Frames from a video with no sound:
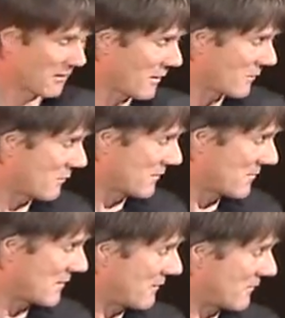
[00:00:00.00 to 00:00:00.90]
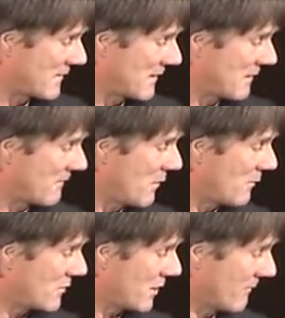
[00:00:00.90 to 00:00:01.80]
our course materials in the
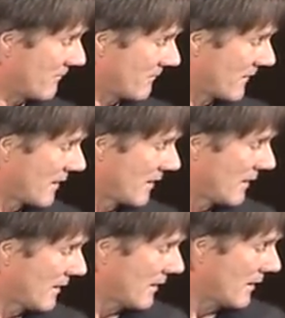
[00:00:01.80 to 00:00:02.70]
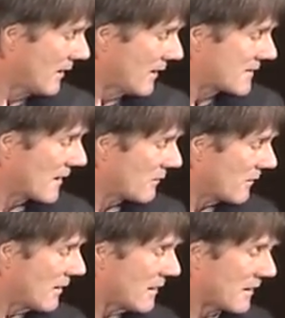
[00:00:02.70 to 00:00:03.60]
future. So
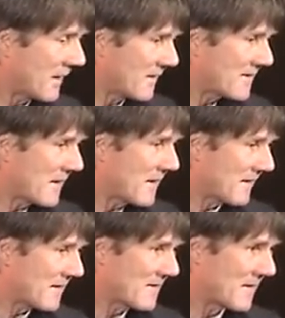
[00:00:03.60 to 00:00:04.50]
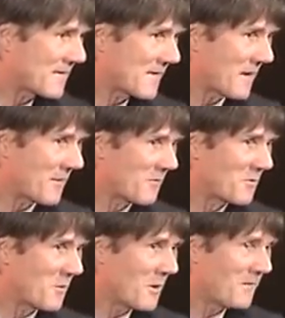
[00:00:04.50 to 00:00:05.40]
in a sense, it's
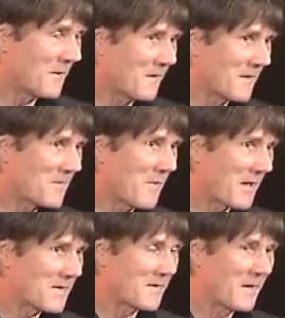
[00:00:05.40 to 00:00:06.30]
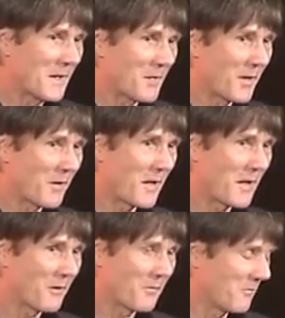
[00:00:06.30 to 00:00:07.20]
driving us back to think about
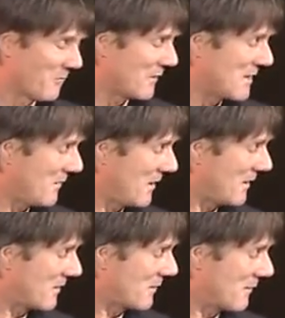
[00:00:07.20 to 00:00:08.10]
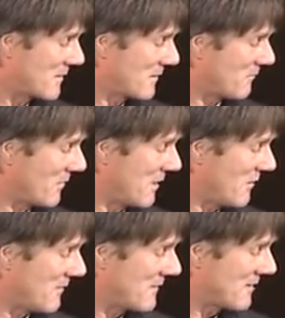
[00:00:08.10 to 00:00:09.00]
how multimedia could be
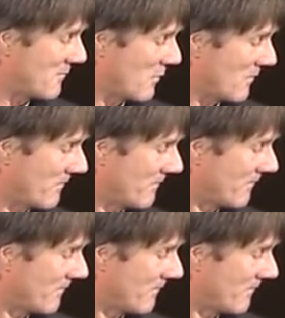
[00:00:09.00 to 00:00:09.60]
used more.